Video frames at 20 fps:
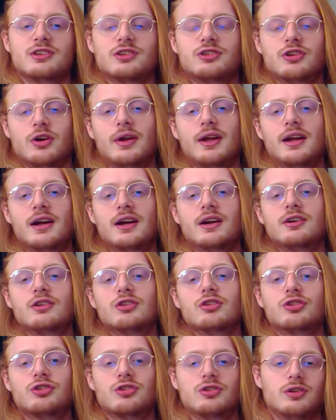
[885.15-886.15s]
So here
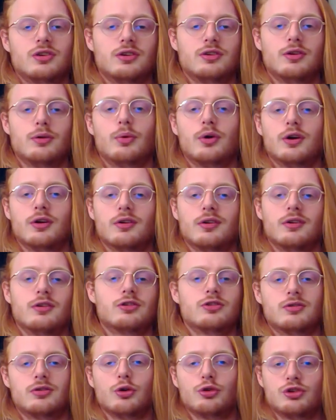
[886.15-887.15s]
the word
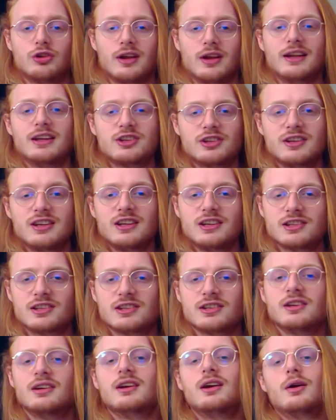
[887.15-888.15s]
socialistisch,
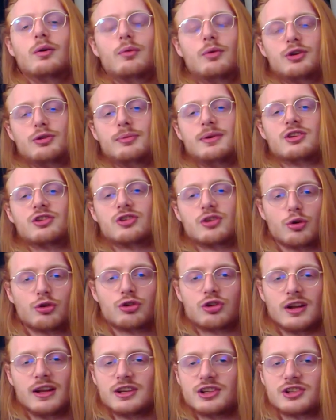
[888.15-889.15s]
which means
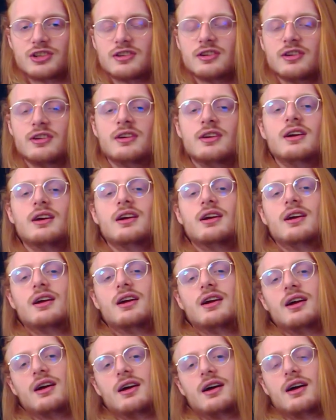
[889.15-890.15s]
socialist,
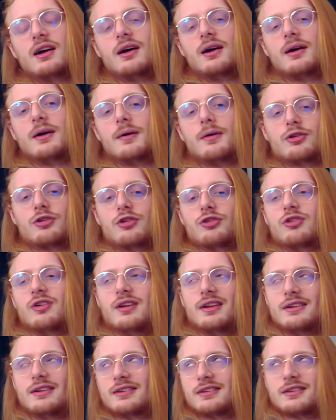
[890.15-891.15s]

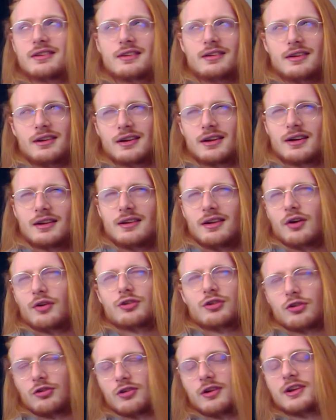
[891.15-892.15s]
socialistic, no,
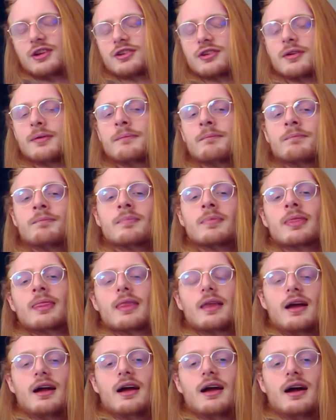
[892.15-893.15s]
socialist,
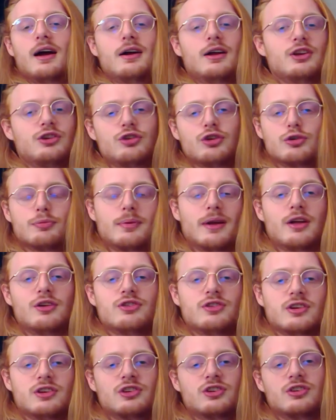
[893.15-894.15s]
is just
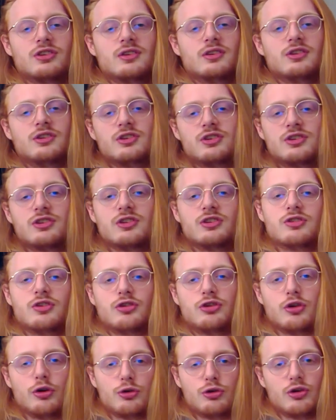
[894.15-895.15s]
pronounced as so
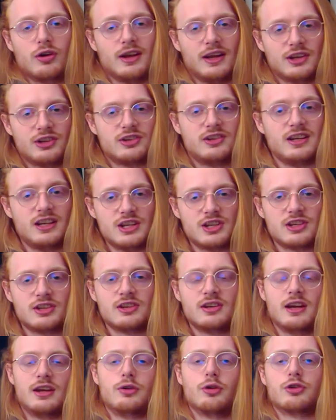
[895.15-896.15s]
socialistisch
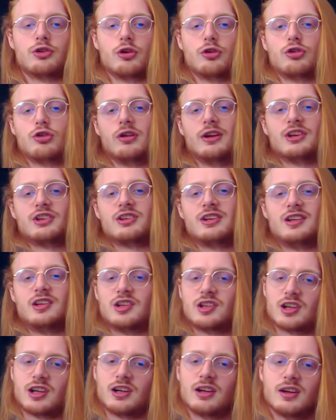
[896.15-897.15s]
and not socialistisch.